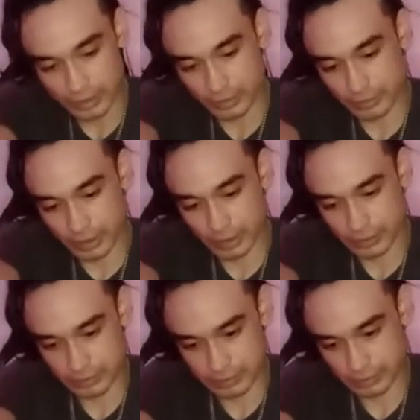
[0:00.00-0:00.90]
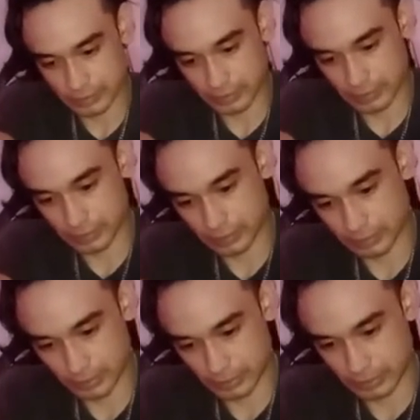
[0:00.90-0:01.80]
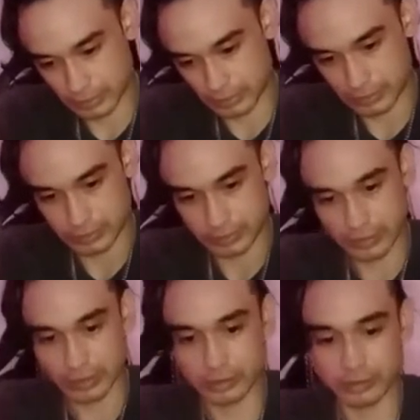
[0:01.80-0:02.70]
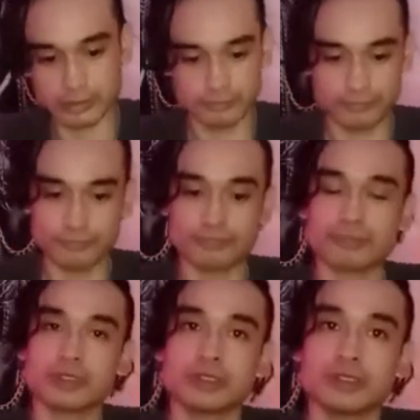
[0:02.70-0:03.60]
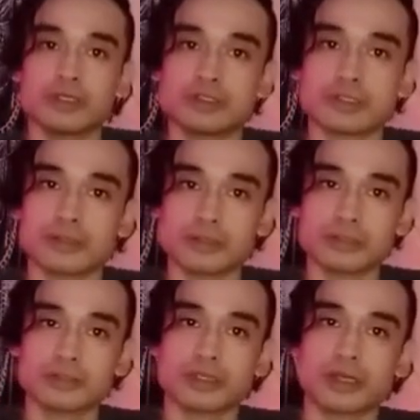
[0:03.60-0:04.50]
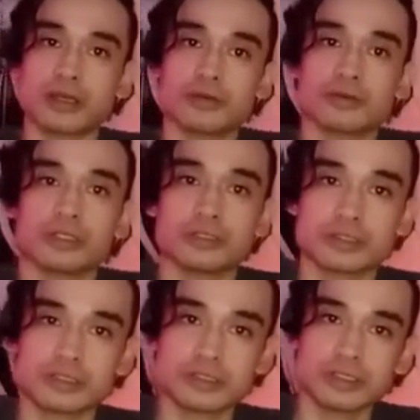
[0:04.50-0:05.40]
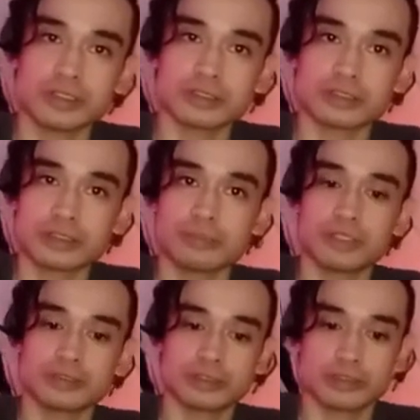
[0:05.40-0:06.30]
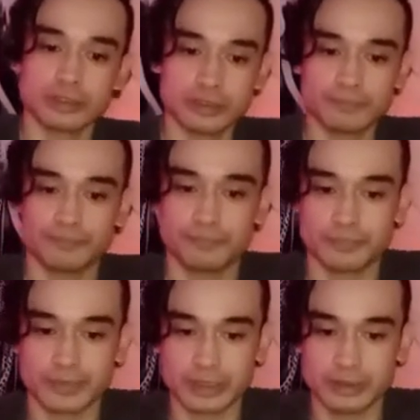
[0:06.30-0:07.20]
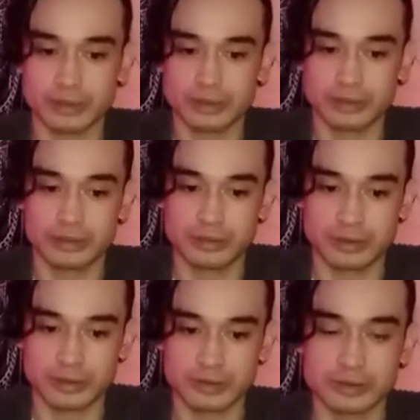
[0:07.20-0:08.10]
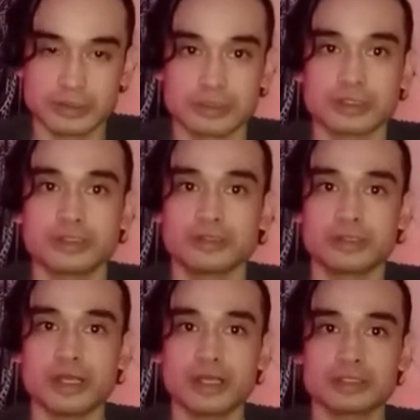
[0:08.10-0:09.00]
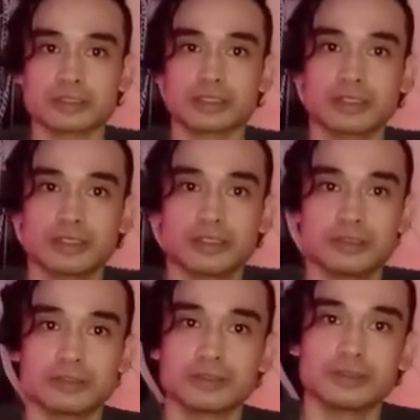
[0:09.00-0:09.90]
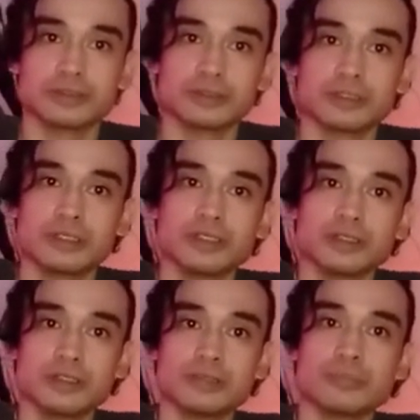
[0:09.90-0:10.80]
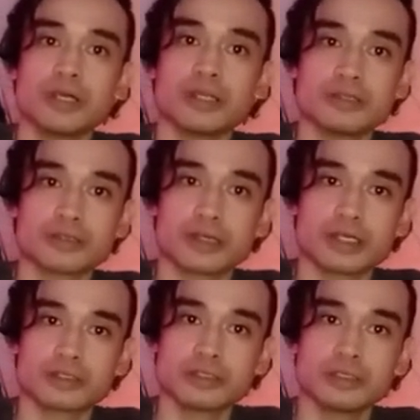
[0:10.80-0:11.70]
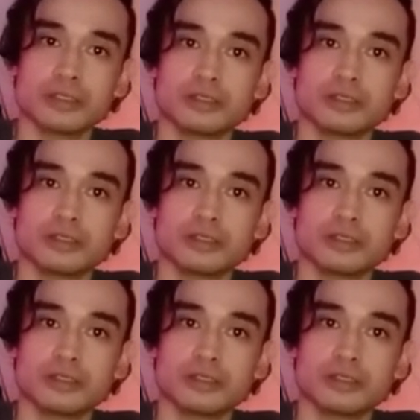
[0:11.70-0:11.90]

Okay, so you just put the, there we go. So this is how it sits. It basically sits on your desk, and these buttons are actually